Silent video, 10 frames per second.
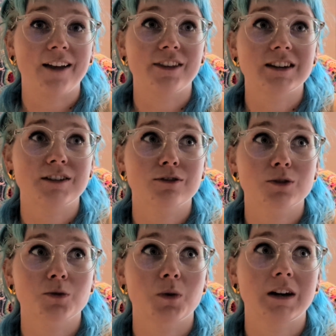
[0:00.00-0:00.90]
And the
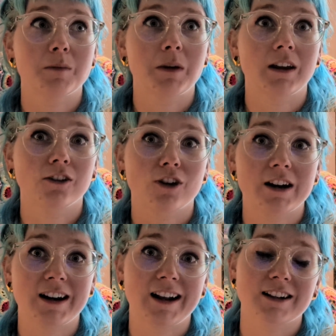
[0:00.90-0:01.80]
difference between it being
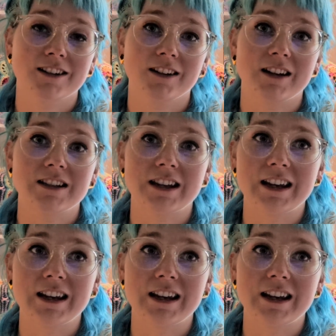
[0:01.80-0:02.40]
great and excellent is